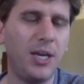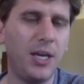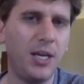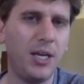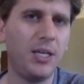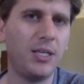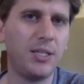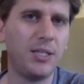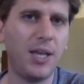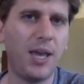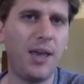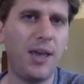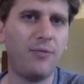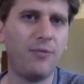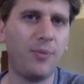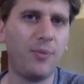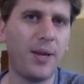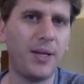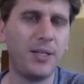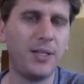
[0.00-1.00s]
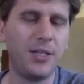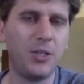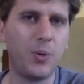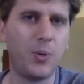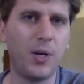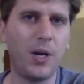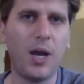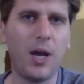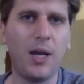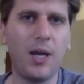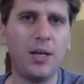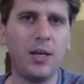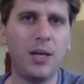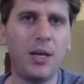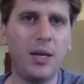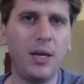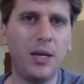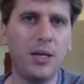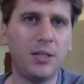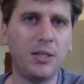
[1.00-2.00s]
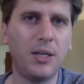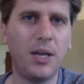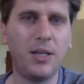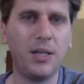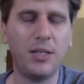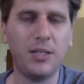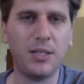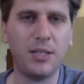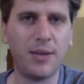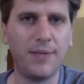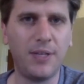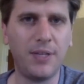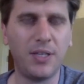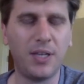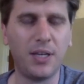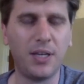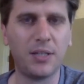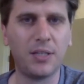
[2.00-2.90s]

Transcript: in his day from nineteen twenty-nine to nineteen seventy-six,